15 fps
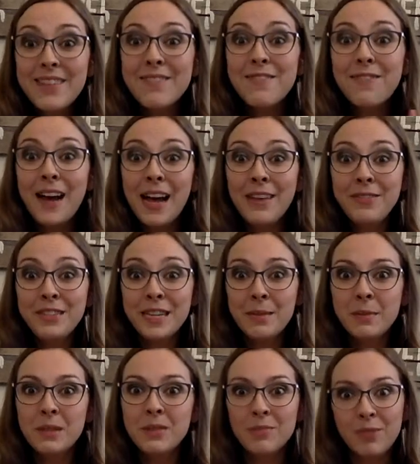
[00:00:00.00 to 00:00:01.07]
5 tips,
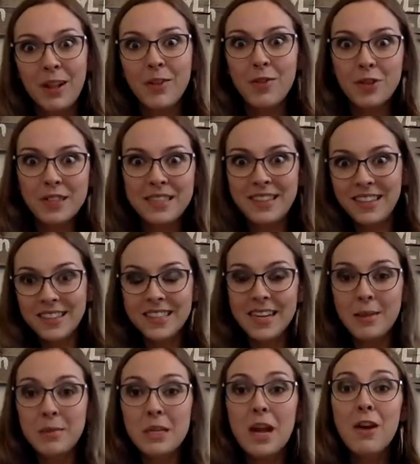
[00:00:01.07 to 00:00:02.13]
well actually 6
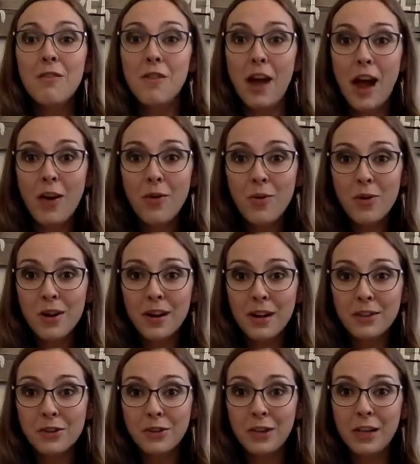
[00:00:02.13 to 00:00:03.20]
tips, for how to
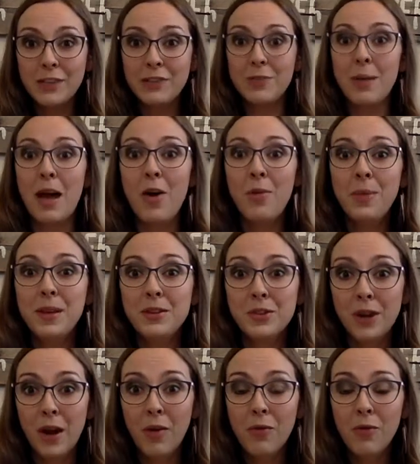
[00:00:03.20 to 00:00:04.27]
organize your classroom. I hope these are
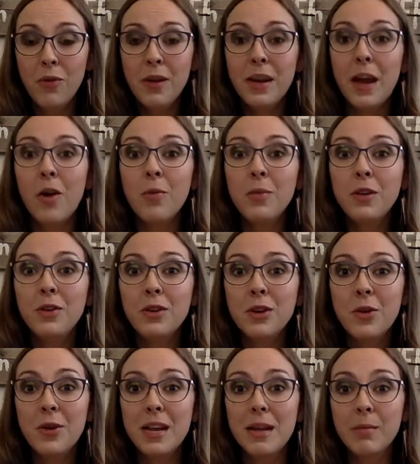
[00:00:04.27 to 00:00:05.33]
helpful, and I hope that you can
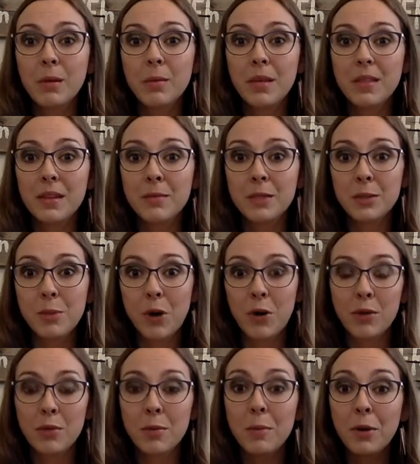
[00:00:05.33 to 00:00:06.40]
go and implement them tomorrow. And
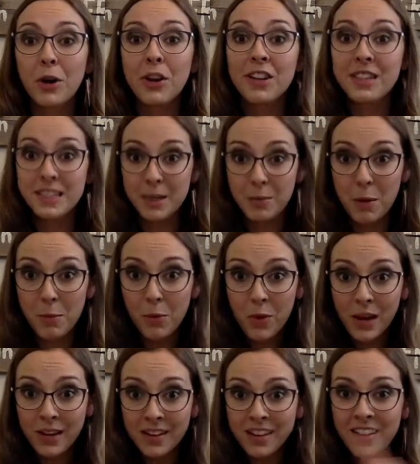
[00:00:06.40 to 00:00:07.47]
remember, tip number
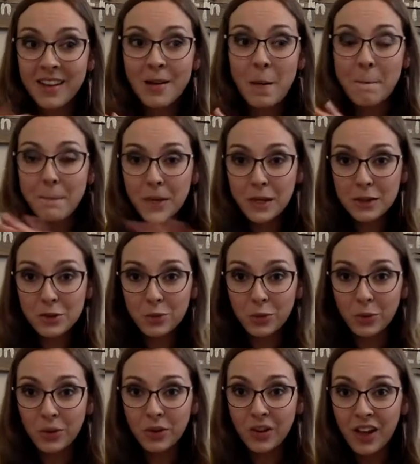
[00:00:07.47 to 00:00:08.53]
1, biggest
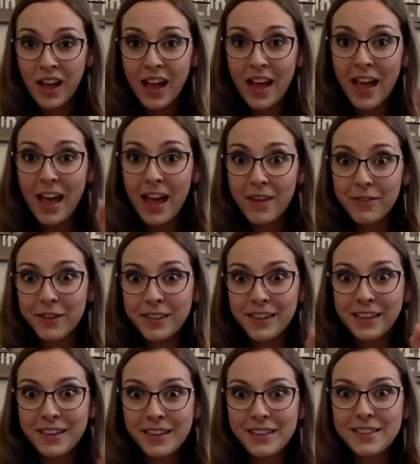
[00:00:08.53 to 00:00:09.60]
rule,
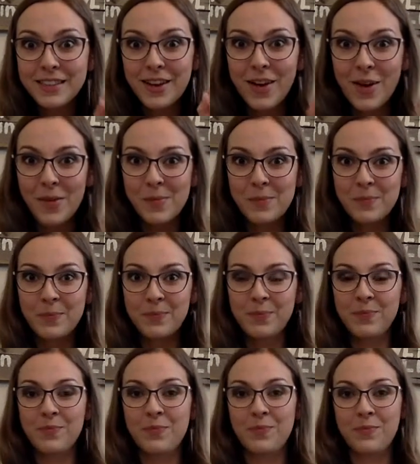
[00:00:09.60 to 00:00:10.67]
everything needs a home.
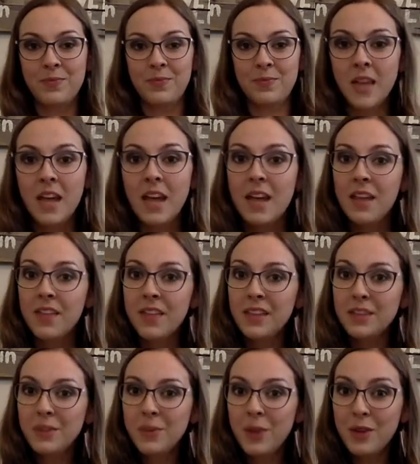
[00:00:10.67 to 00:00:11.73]
Thanks
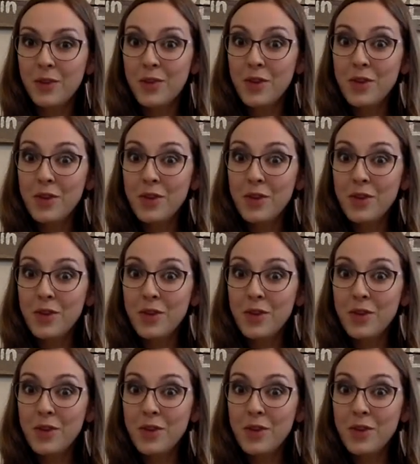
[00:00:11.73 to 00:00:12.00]
for watching.